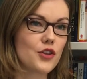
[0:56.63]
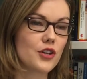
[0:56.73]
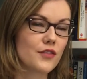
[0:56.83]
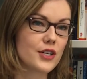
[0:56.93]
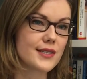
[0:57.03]

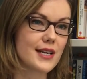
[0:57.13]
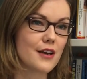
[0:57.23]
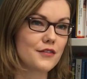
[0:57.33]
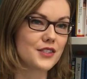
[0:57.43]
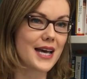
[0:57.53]
University
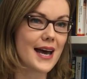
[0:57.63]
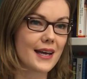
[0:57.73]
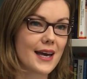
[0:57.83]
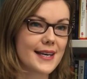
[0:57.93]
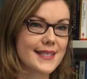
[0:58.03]
of
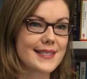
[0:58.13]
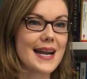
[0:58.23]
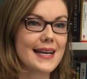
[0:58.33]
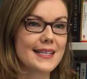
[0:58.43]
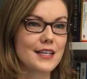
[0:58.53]
Dhaka is
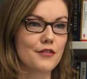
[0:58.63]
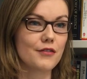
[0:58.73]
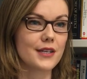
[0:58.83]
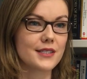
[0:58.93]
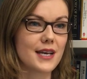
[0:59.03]
slightly different